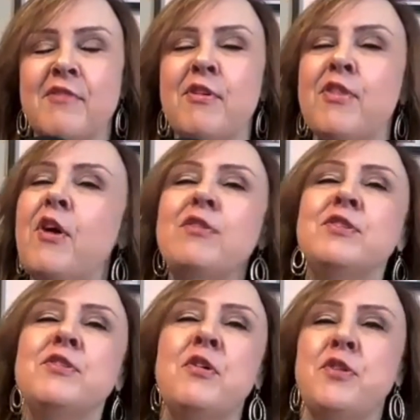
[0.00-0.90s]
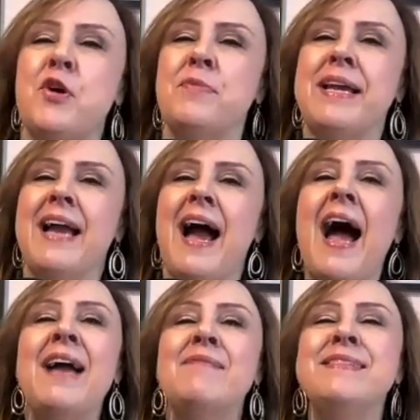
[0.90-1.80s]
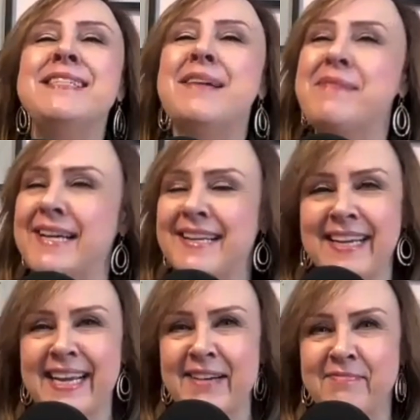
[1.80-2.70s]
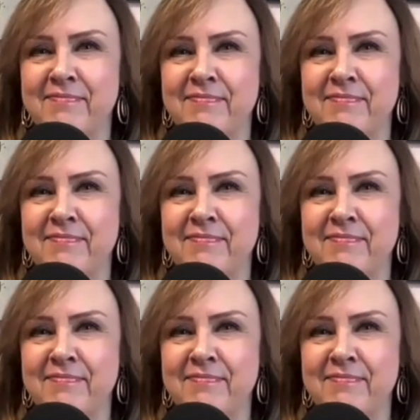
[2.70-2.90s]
For those who don't know me, I'm Debbie Cunningham.